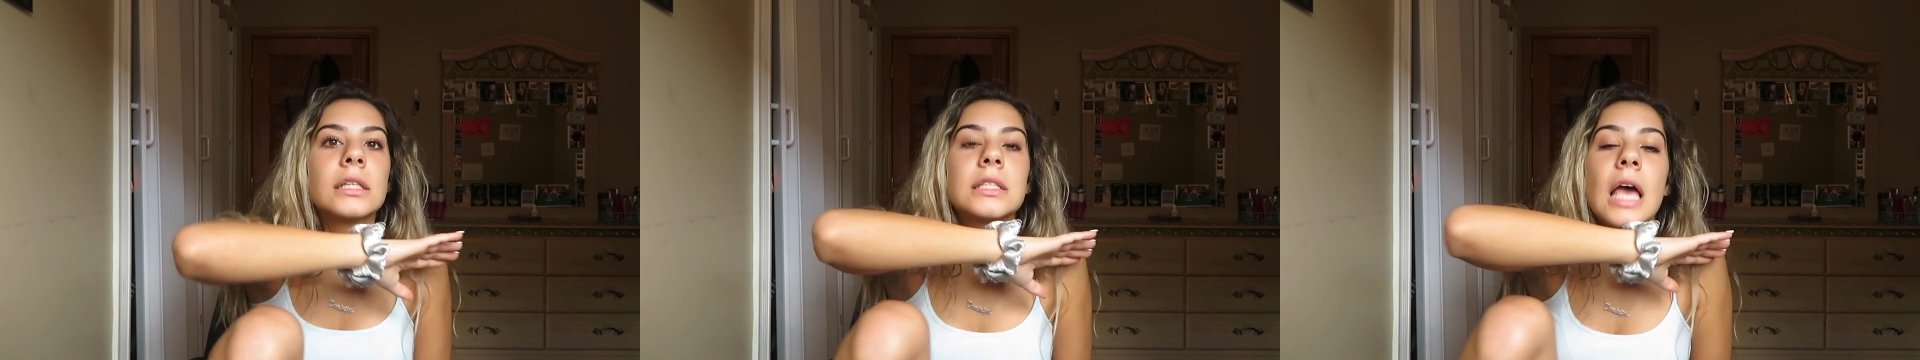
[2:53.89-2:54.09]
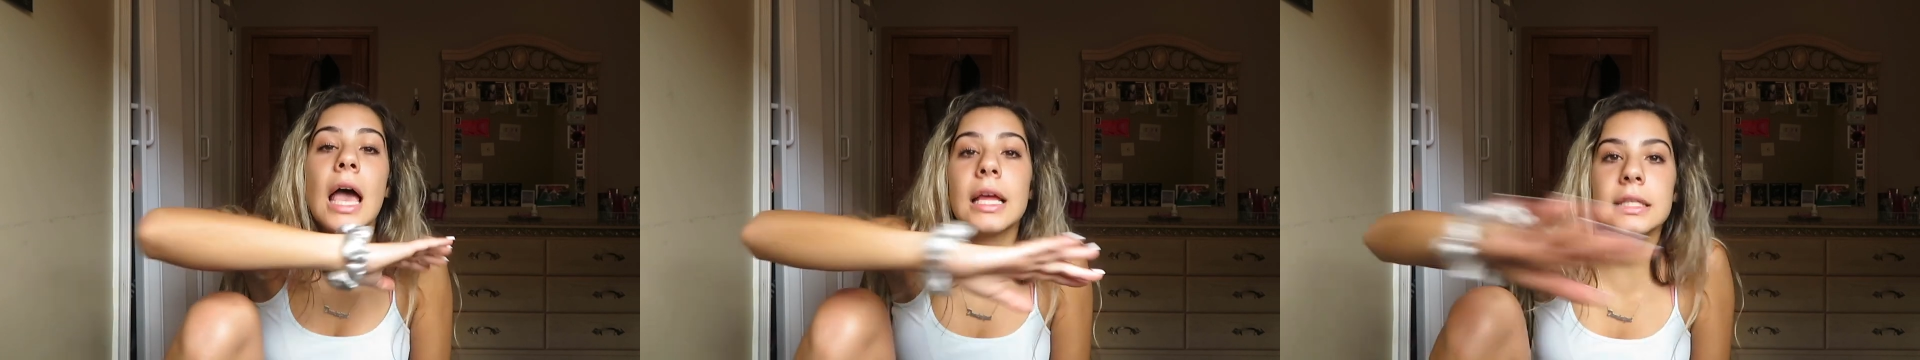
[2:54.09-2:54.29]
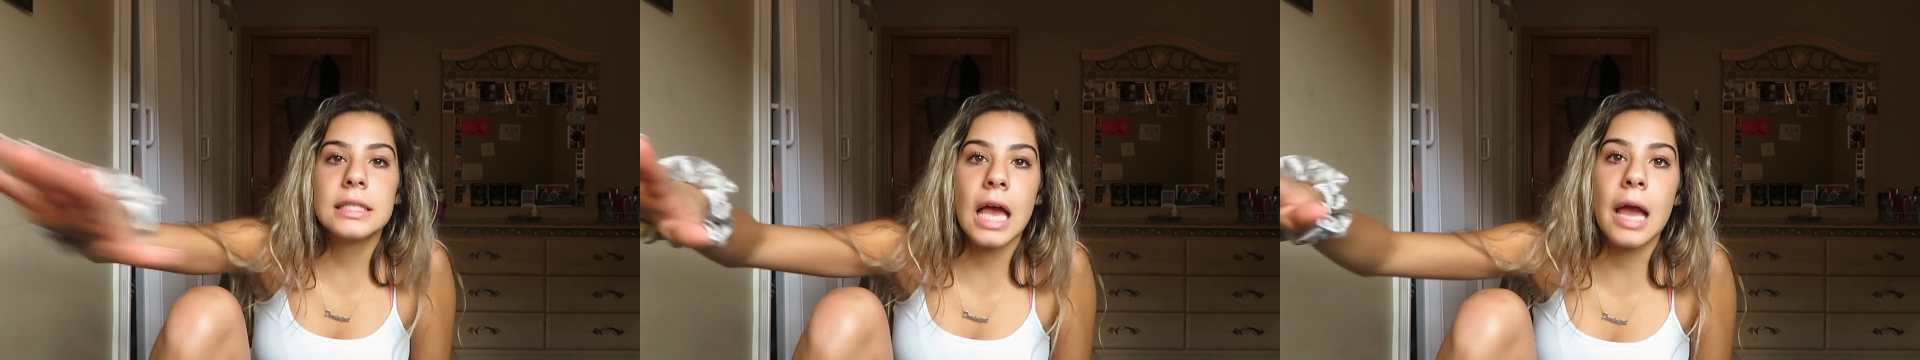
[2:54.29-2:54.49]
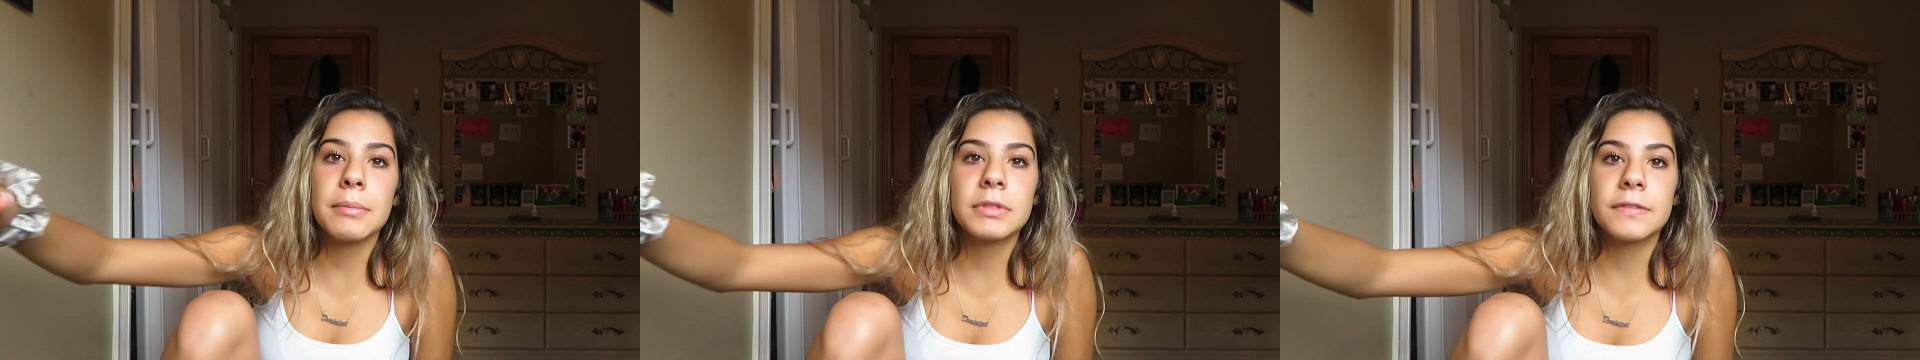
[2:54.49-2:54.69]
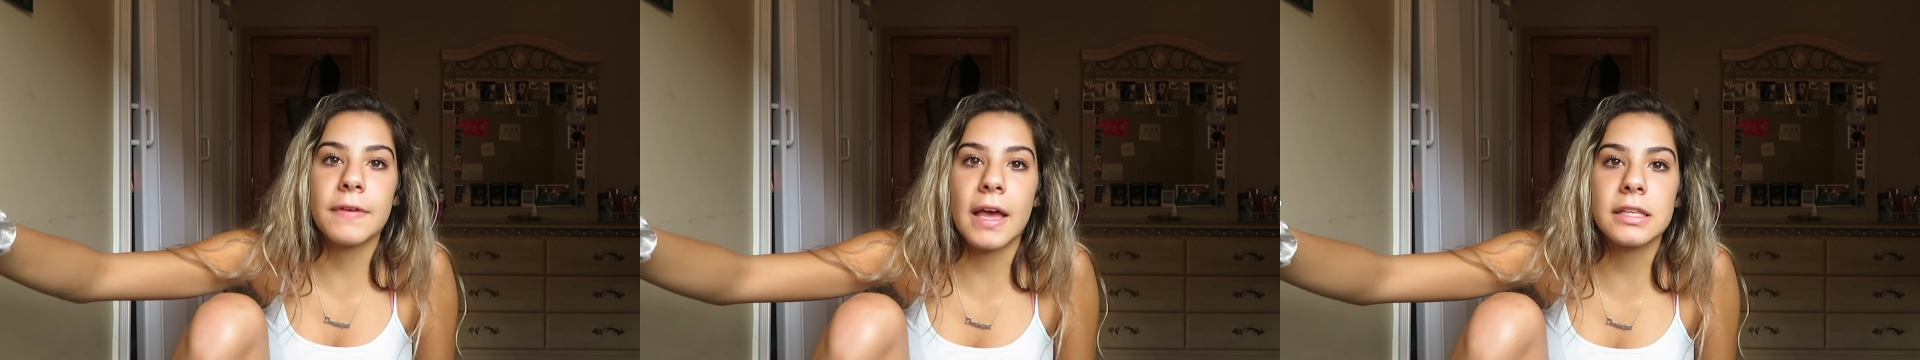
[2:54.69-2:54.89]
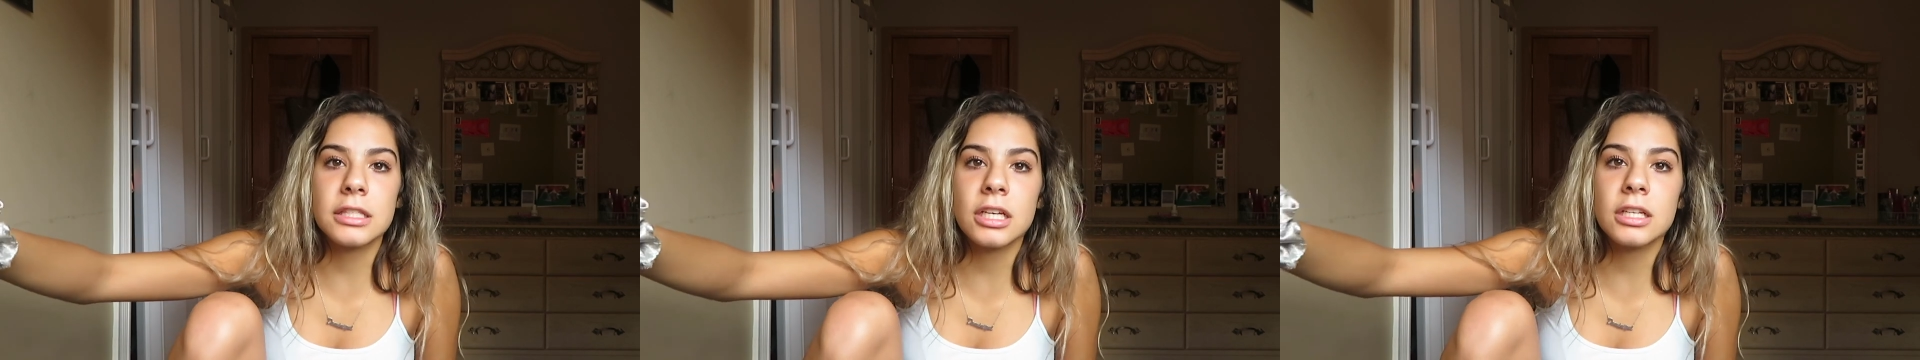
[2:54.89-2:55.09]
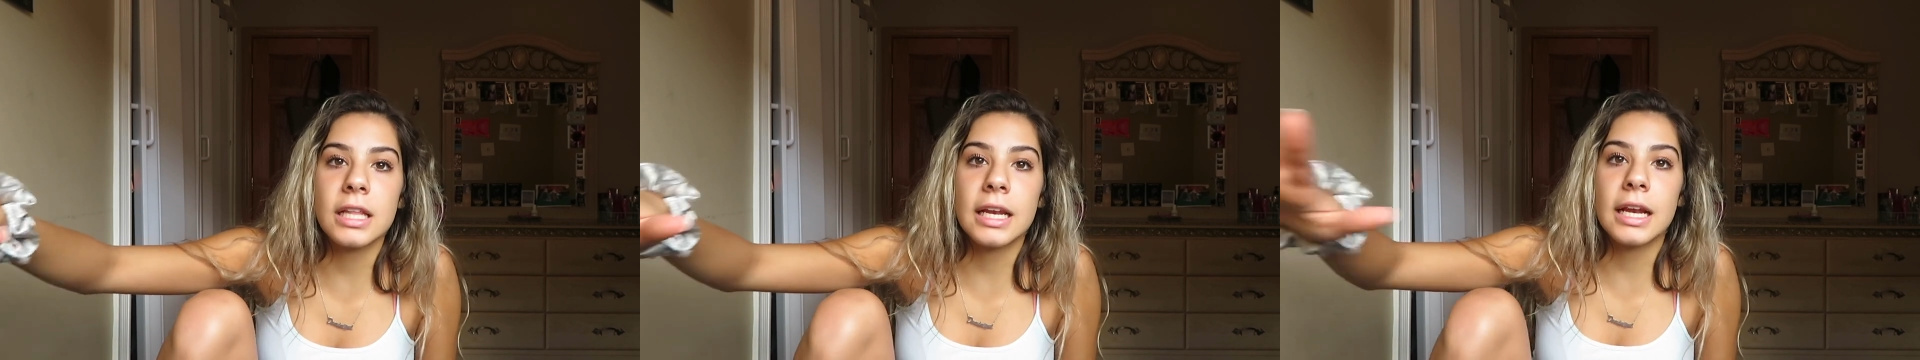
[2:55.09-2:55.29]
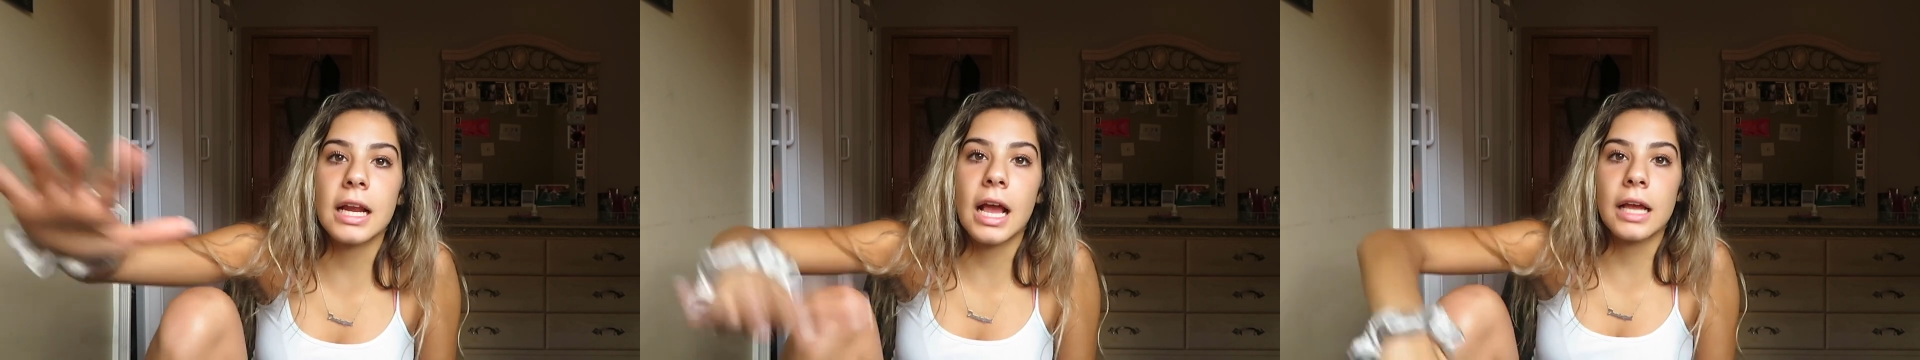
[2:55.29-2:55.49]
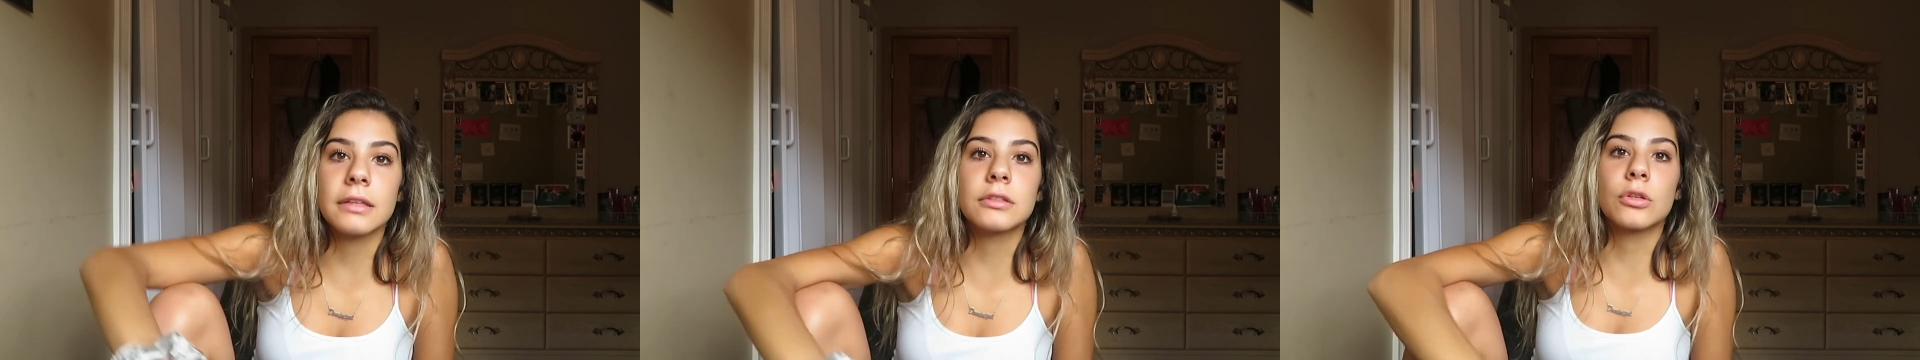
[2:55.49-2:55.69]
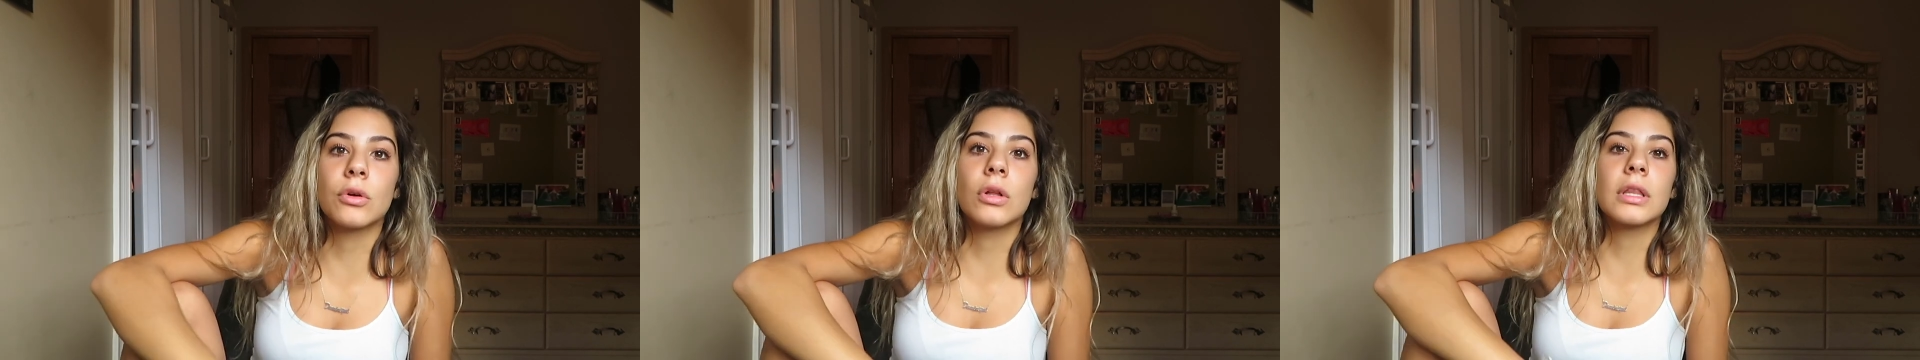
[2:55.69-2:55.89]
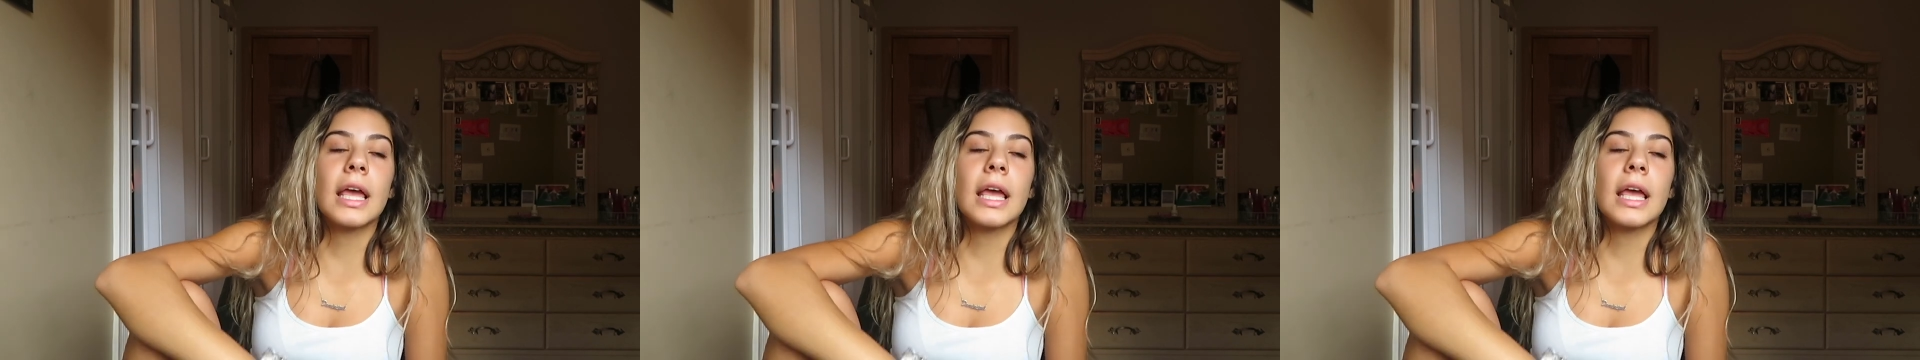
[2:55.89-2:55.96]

10 times faster than in high school.